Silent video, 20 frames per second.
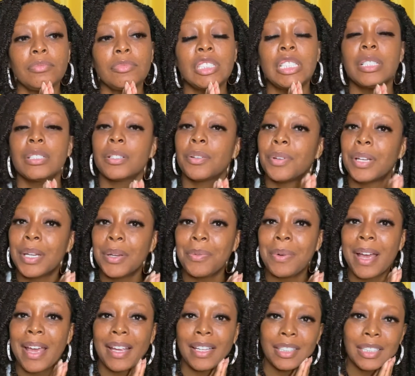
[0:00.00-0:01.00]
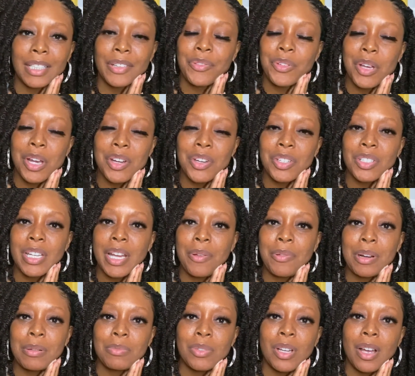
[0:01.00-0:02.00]
So anyway, if you understand
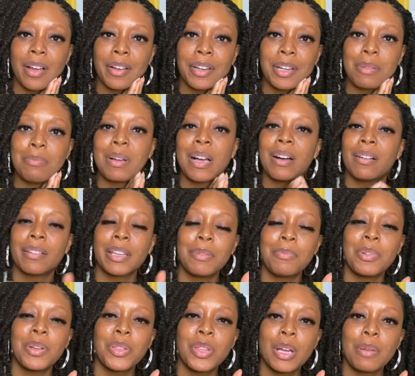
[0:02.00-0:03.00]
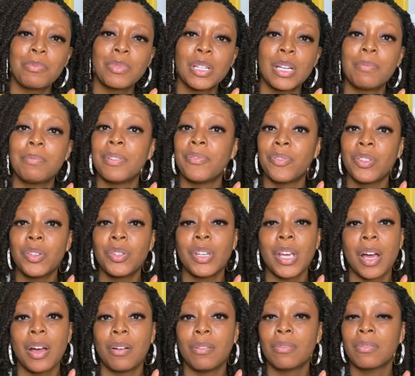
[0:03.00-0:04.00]
what I'm talking about, give me a thumbs up. If you
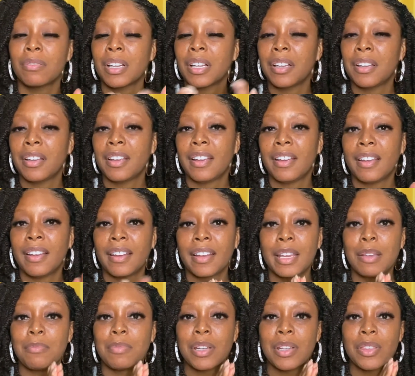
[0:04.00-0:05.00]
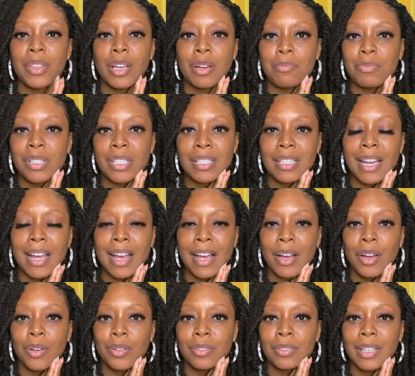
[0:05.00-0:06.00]
don't, give me a thumbs
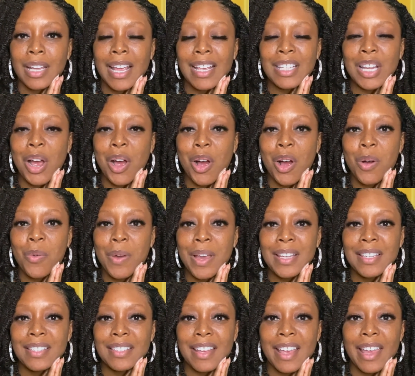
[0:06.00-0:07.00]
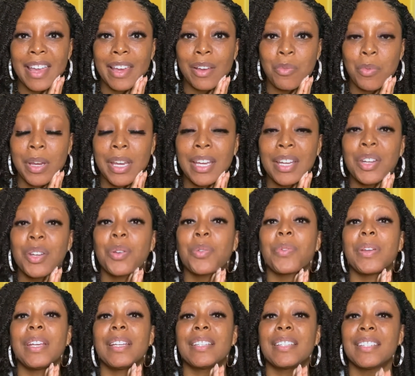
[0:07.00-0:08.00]
down. As I always say, we can
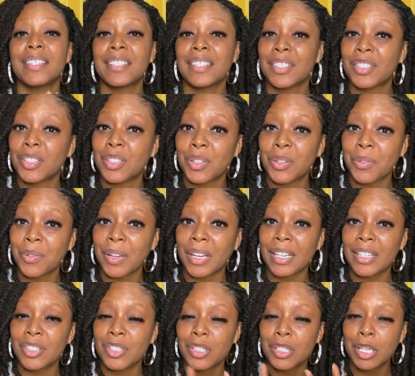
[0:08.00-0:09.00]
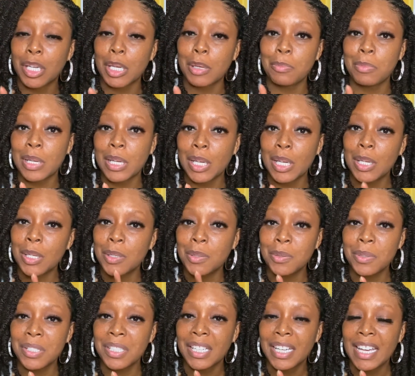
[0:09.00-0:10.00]
agree to disagree. Just keep it
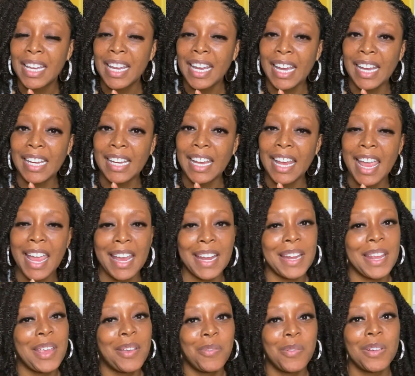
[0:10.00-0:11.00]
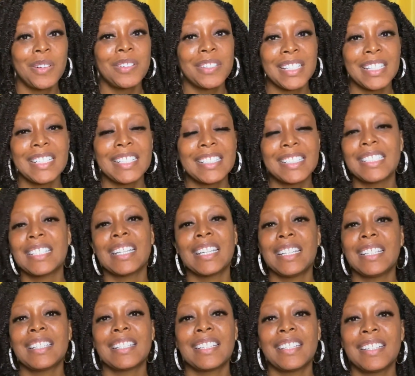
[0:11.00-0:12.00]
cute. Any hate, it will get
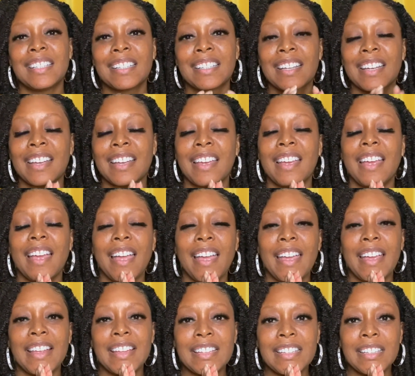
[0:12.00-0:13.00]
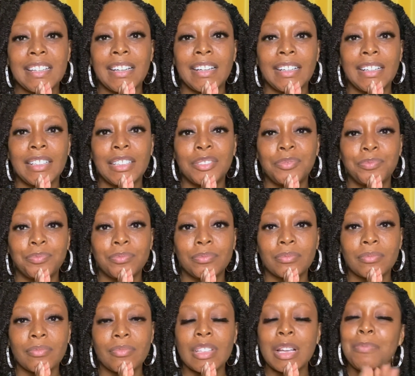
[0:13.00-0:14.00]
deleted. And
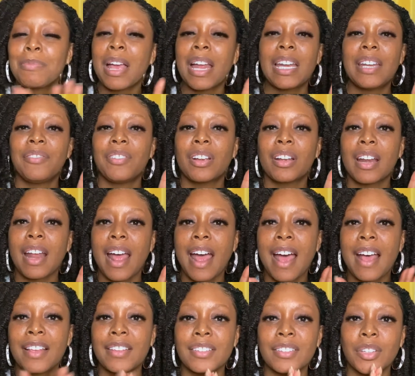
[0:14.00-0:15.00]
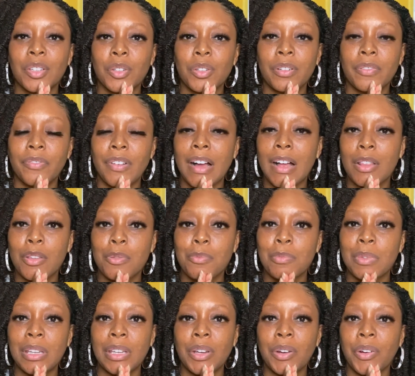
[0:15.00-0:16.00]
I'm not even going to ask you to follow
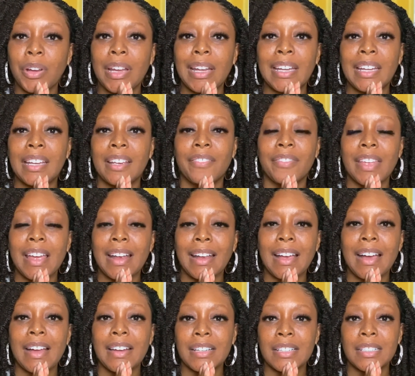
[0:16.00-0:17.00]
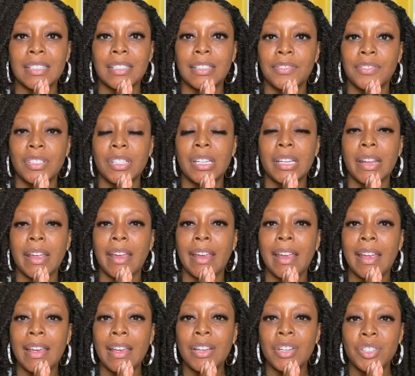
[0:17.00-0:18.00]
me or any of that kind of stuff today.
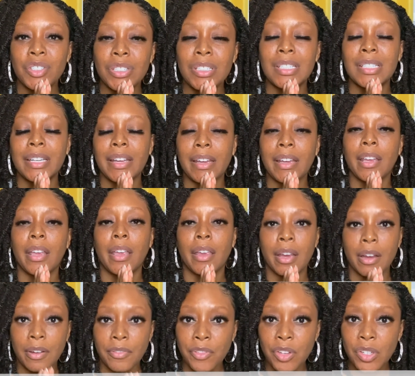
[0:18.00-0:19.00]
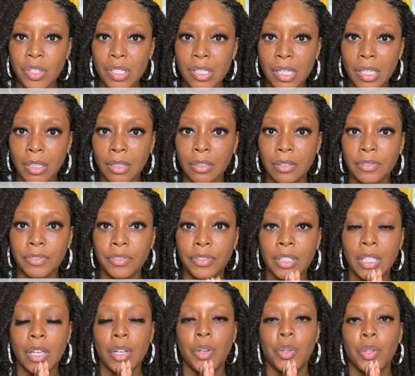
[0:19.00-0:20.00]
Just take care of yourself.
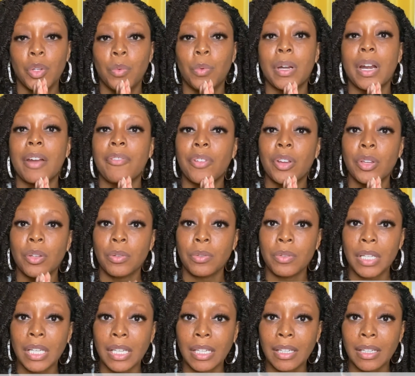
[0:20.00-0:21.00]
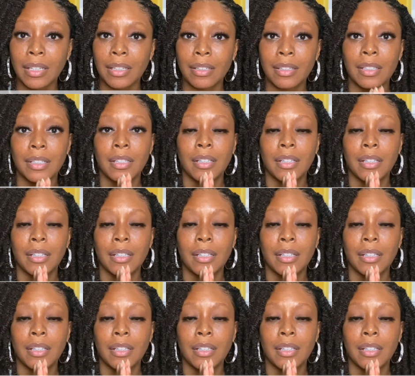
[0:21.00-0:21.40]
Do whatever you need.